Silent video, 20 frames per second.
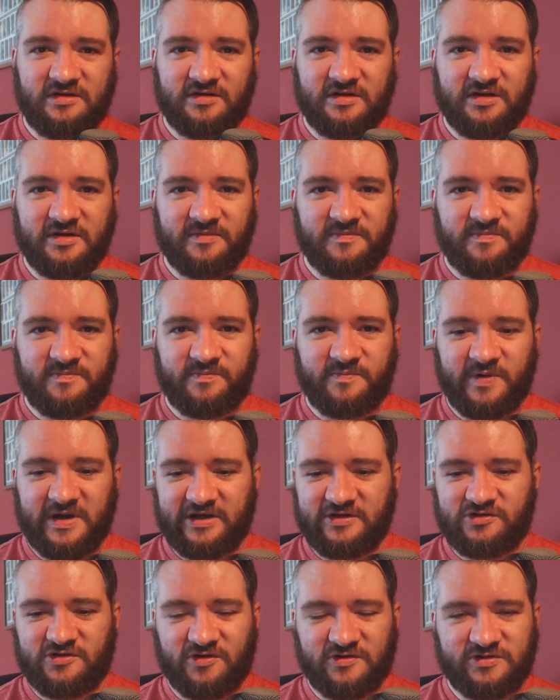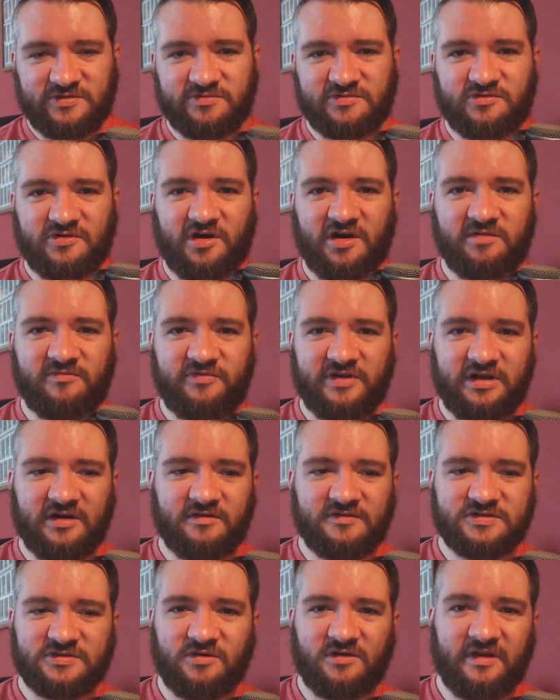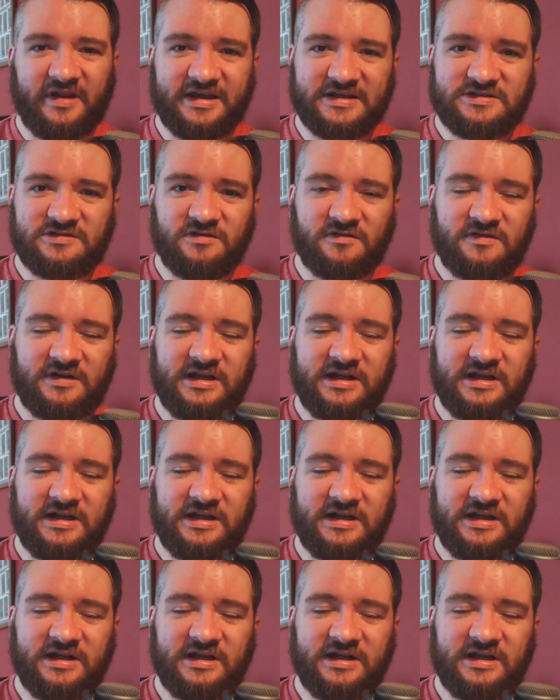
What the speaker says: the Patreon, subscribe, videos, all that stuff.